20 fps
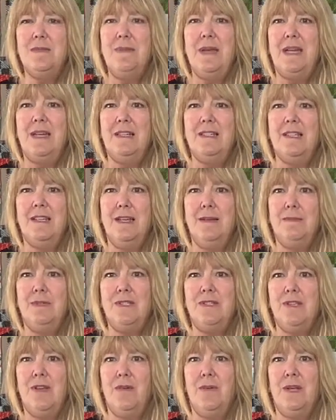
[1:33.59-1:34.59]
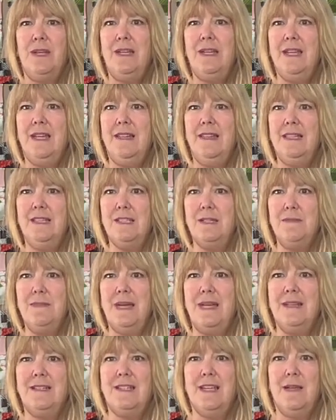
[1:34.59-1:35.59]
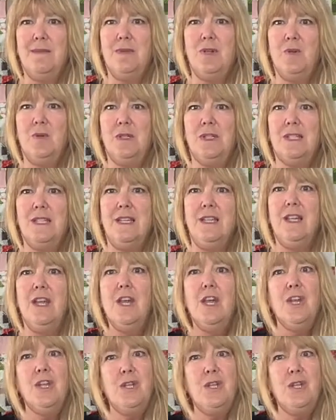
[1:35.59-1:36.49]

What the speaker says: amount of time of sewing, and this amount of time of quilting,